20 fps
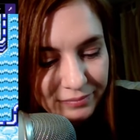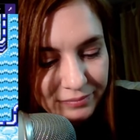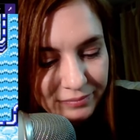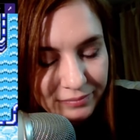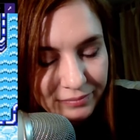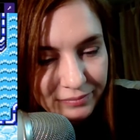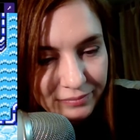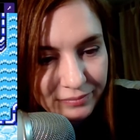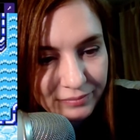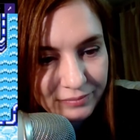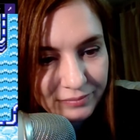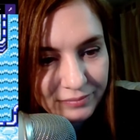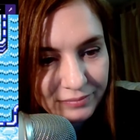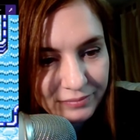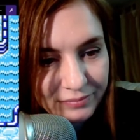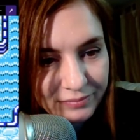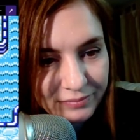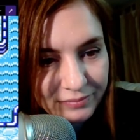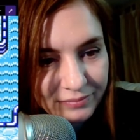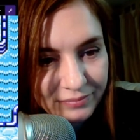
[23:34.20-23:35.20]

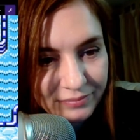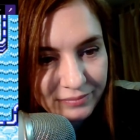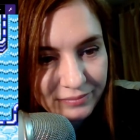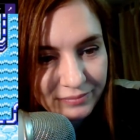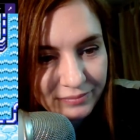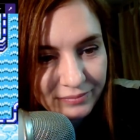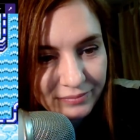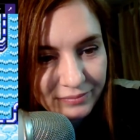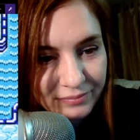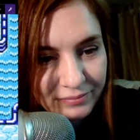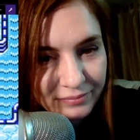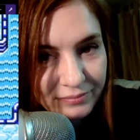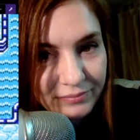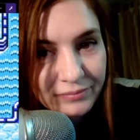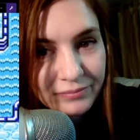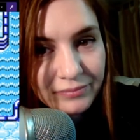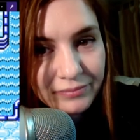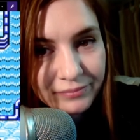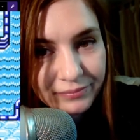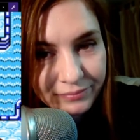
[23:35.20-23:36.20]

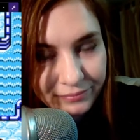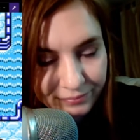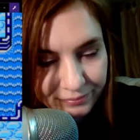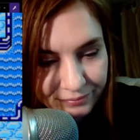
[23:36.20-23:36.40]
(not speaking)